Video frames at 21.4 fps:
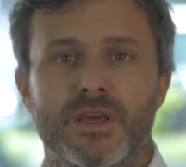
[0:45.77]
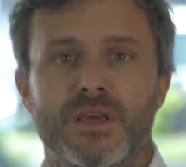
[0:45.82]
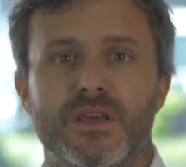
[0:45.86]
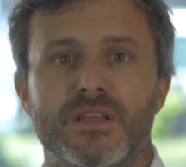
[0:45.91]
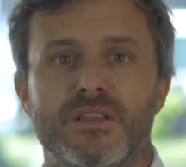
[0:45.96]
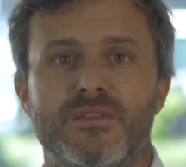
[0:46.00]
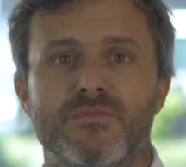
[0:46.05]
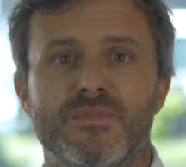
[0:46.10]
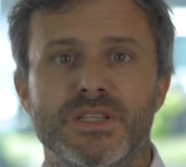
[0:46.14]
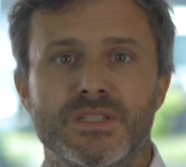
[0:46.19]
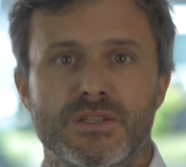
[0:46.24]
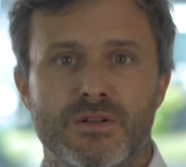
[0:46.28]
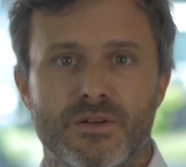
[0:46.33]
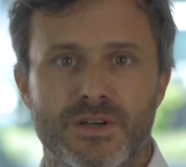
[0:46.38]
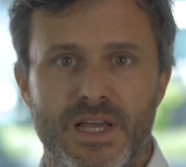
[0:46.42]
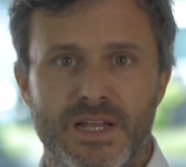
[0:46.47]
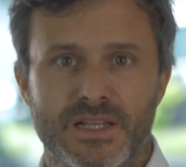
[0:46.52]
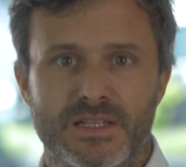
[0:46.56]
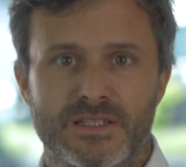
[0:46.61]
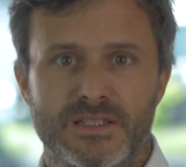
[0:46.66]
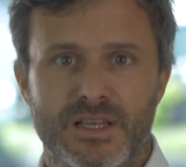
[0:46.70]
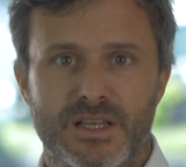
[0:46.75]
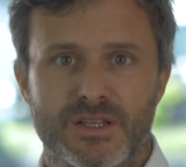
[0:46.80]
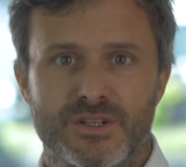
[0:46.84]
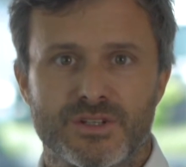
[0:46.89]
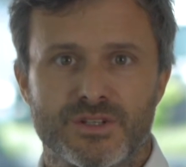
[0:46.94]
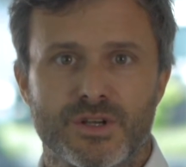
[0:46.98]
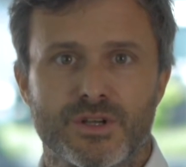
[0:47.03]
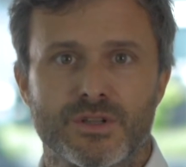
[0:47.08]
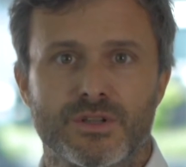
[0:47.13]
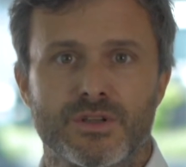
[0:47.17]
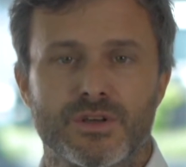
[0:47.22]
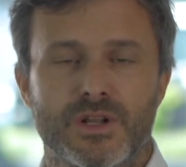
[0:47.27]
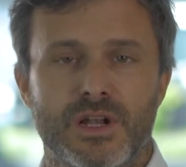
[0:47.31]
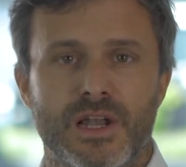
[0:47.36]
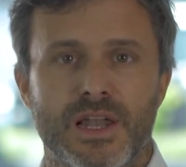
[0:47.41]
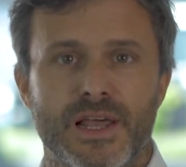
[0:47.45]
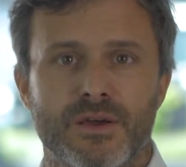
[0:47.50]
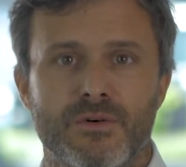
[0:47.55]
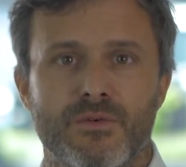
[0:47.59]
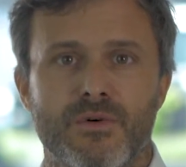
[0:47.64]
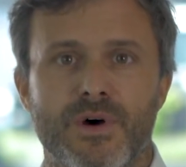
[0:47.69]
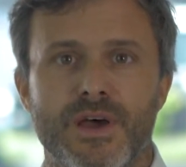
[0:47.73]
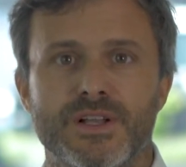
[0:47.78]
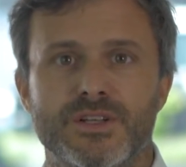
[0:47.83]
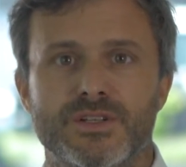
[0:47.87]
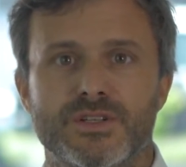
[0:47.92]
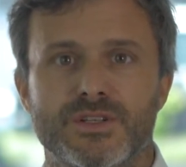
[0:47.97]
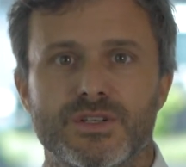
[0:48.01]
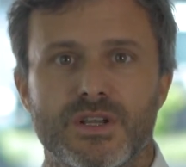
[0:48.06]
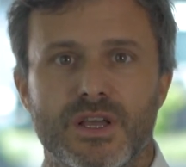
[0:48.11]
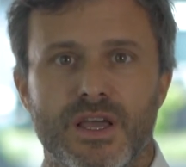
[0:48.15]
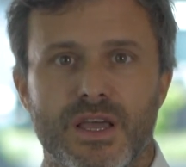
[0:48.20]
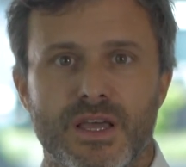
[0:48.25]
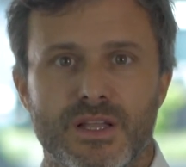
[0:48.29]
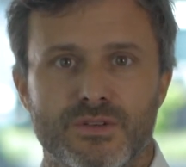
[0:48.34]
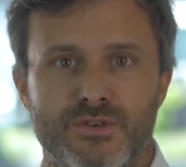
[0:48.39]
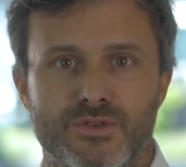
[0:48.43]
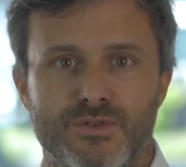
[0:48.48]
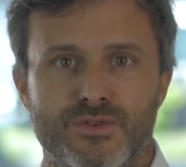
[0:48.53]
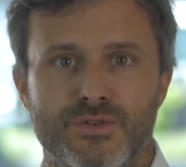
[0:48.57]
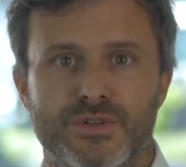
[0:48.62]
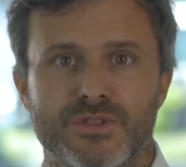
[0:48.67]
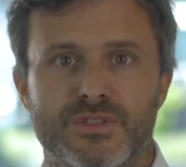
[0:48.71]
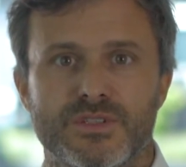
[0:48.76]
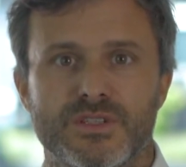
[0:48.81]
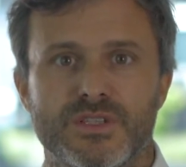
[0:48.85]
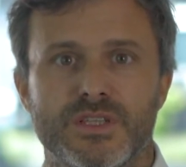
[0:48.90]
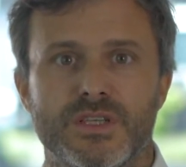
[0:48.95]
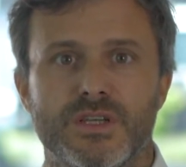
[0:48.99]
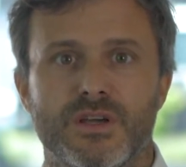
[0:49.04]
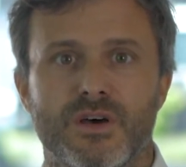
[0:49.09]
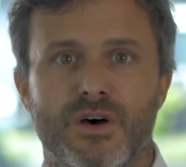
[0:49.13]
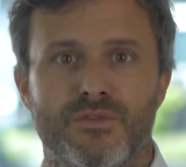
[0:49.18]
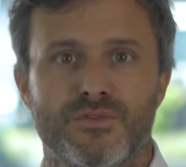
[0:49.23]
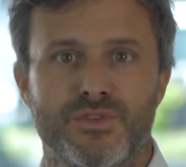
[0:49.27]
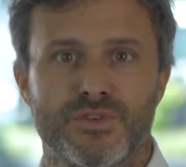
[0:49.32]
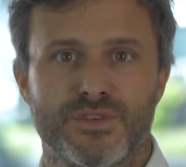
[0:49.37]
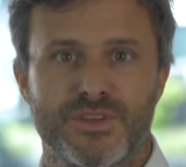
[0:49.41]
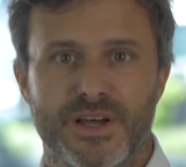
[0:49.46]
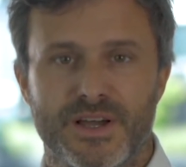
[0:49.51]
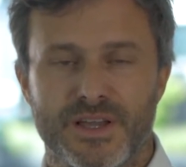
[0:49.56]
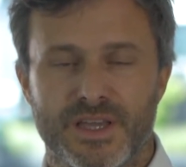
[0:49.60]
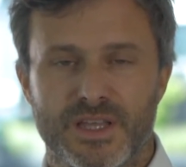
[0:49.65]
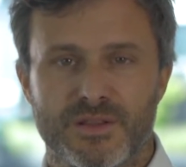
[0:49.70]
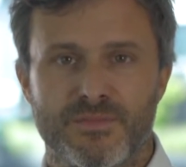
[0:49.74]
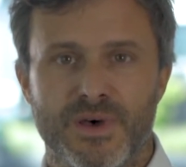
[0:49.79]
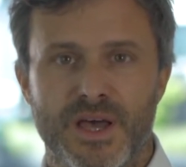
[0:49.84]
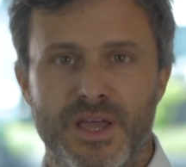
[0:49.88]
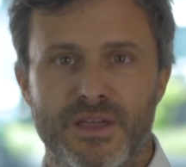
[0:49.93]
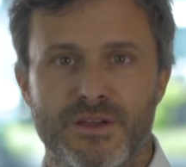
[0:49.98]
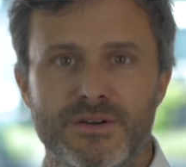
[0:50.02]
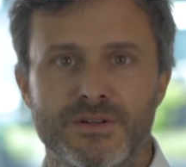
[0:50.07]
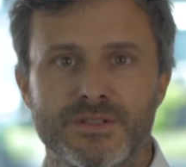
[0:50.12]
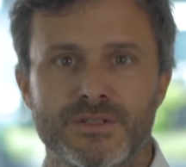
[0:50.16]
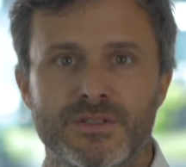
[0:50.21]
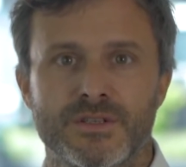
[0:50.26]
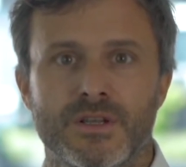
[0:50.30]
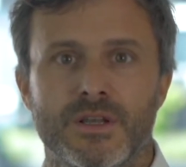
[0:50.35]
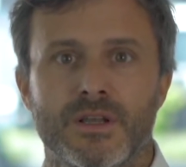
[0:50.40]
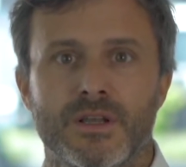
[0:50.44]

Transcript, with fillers: It means localization, language, and currency of the target buyers.